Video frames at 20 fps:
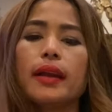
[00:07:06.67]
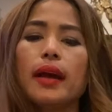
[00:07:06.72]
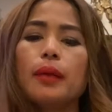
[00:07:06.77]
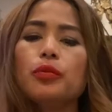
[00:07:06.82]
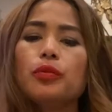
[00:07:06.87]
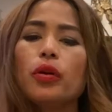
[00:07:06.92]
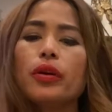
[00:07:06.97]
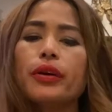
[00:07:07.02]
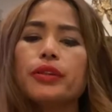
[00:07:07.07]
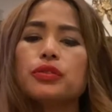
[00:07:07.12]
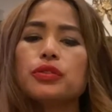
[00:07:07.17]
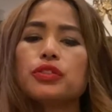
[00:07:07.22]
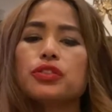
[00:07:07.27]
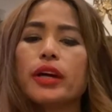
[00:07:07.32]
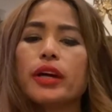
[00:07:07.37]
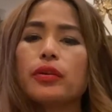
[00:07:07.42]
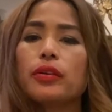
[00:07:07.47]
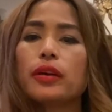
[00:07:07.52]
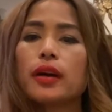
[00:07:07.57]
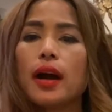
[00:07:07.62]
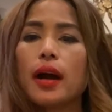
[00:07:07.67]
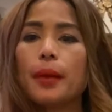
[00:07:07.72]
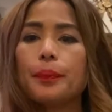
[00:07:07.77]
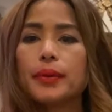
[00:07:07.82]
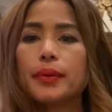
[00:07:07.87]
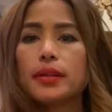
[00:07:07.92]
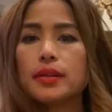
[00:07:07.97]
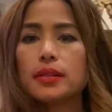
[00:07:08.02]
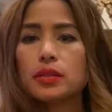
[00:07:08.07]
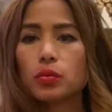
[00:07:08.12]
I'm going to try to
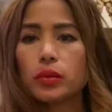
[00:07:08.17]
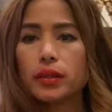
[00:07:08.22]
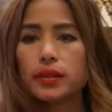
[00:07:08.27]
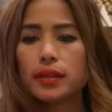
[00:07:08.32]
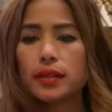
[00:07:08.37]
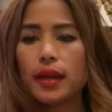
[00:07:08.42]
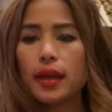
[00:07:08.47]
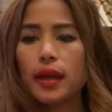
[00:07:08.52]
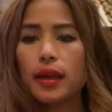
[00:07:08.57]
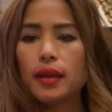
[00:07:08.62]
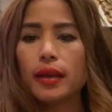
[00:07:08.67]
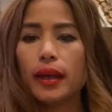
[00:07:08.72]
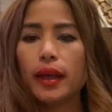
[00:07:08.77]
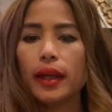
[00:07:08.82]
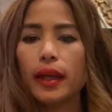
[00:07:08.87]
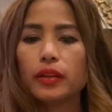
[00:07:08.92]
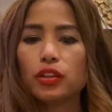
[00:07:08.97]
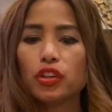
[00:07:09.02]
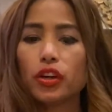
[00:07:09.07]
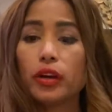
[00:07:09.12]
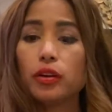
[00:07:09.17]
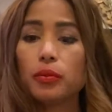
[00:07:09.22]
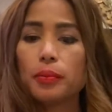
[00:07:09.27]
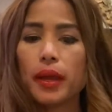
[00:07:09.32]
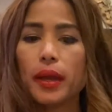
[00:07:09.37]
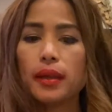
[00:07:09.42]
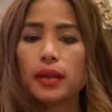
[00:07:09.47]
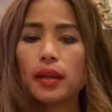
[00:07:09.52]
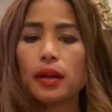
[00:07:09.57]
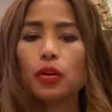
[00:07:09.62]
copy this one day and try to
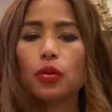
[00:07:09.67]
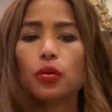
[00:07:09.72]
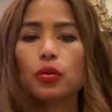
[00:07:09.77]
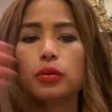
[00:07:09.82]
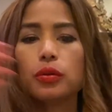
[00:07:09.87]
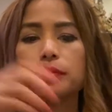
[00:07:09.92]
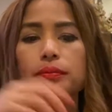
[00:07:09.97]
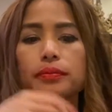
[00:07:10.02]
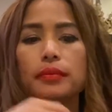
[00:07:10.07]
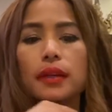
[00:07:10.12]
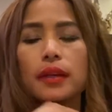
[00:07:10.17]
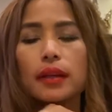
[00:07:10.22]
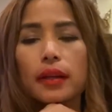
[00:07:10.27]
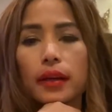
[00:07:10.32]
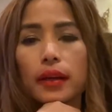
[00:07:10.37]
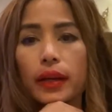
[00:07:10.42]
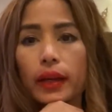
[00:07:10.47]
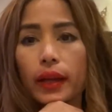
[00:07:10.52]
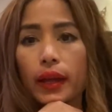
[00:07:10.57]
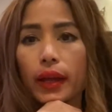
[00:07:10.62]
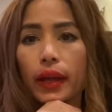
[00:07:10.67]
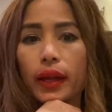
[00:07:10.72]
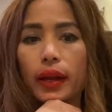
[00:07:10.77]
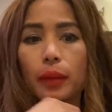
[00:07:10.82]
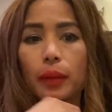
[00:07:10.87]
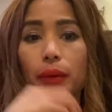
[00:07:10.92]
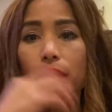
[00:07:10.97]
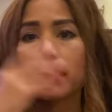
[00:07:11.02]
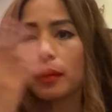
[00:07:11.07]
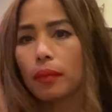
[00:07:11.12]
make it at home. And
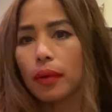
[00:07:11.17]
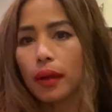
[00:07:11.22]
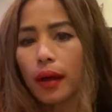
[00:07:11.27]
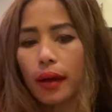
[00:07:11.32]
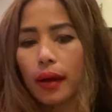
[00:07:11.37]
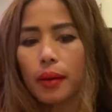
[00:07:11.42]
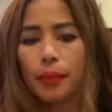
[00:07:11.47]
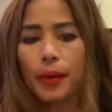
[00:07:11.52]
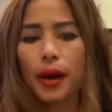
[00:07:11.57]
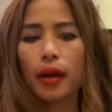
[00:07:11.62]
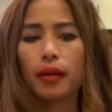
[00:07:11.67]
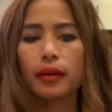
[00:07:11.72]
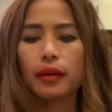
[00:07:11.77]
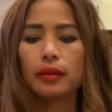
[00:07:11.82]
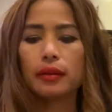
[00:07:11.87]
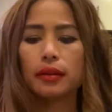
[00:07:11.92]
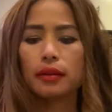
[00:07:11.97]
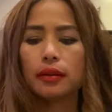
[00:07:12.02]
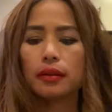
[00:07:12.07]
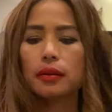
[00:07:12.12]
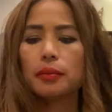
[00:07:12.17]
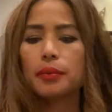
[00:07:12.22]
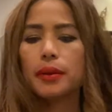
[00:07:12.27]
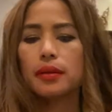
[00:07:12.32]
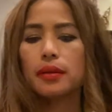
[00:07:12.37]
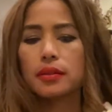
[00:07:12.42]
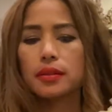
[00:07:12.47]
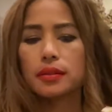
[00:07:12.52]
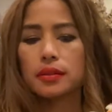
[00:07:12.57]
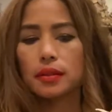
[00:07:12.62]
I'm gonna blog about it, you know,
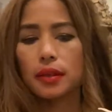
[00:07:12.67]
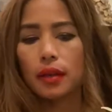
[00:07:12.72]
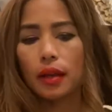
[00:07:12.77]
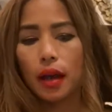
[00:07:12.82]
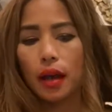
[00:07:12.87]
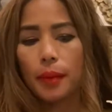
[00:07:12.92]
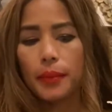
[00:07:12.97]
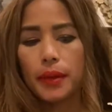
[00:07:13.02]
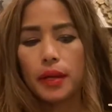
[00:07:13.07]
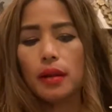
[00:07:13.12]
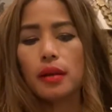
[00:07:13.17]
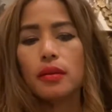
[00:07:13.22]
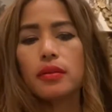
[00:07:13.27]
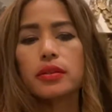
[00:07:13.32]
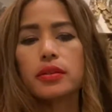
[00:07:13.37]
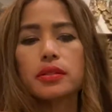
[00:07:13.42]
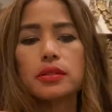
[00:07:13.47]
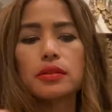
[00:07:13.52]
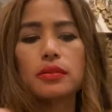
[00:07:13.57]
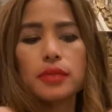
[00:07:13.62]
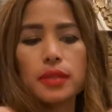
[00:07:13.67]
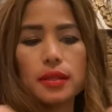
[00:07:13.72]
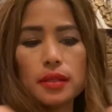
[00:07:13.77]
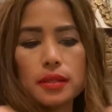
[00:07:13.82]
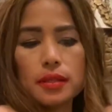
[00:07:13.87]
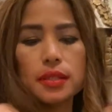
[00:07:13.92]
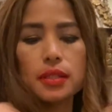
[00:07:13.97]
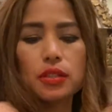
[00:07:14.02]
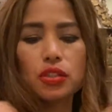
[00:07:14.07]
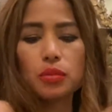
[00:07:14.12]
because I mean, it looks so
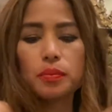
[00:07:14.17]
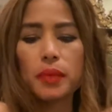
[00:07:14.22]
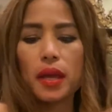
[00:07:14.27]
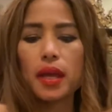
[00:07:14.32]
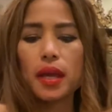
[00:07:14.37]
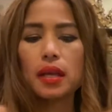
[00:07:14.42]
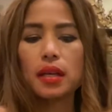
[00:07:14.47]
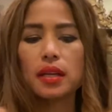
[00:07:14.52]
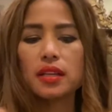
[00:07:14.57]
easy to make.